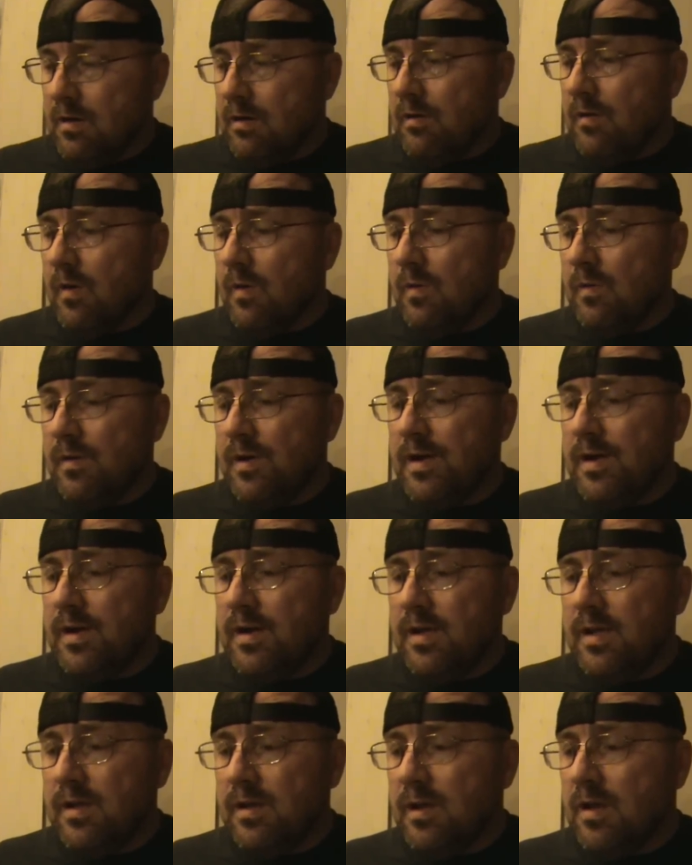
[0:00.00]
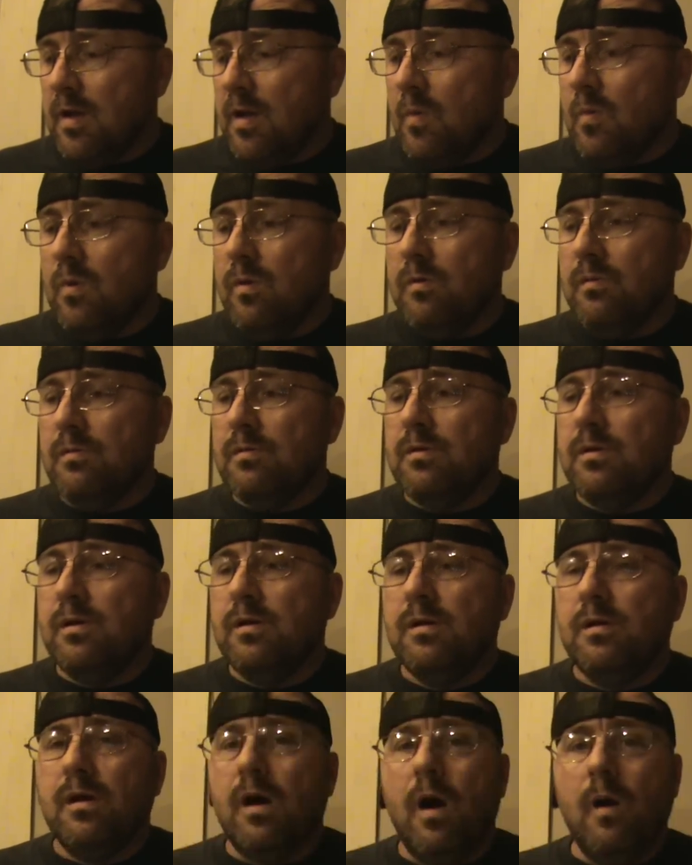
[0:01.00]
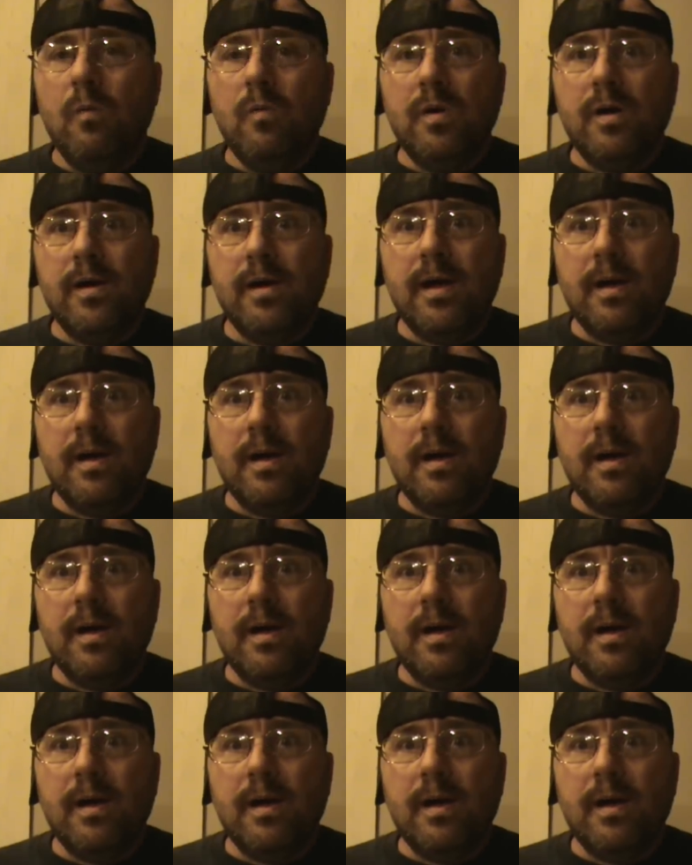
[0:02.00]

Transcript: alrighty. Well, okay,